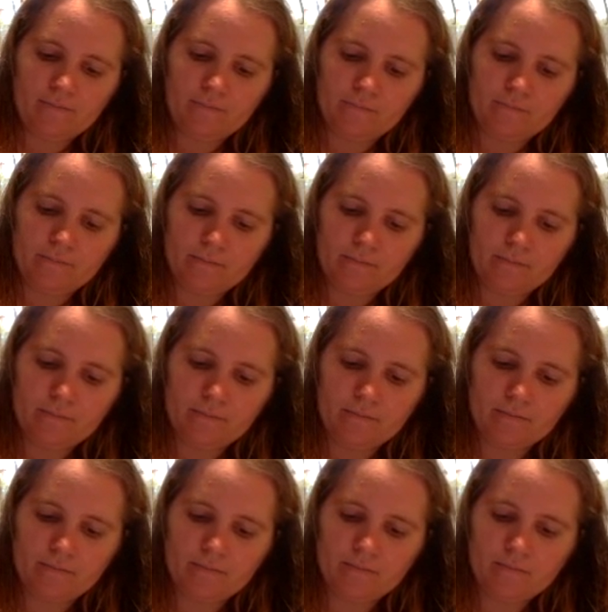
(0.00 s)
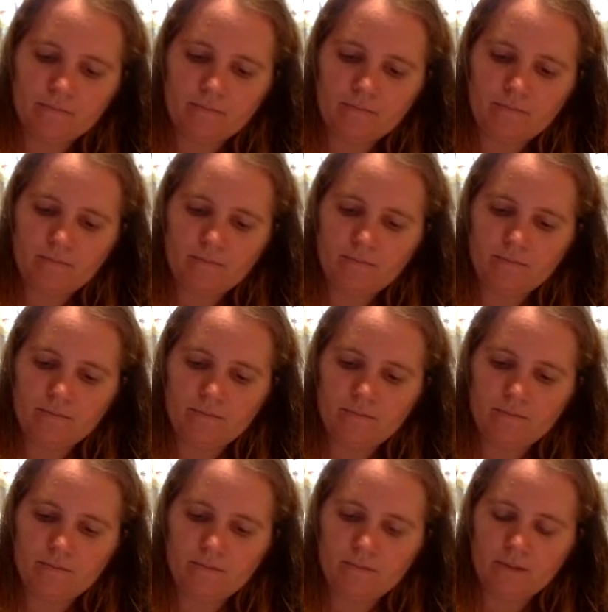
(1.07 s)

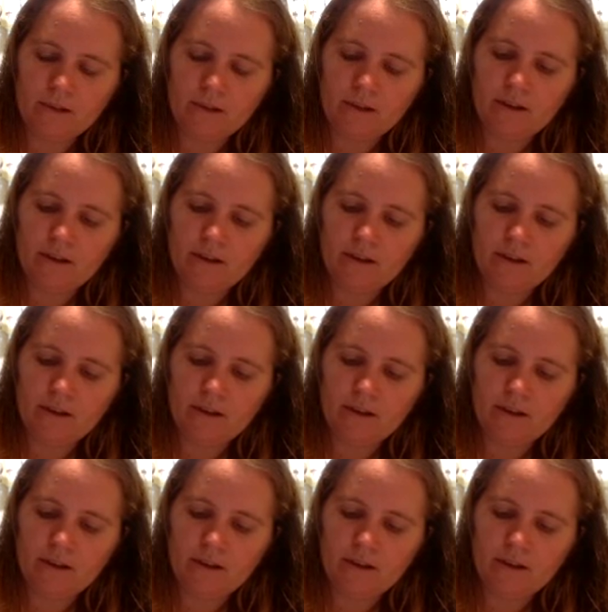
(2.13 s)
No one is speaking in this clip.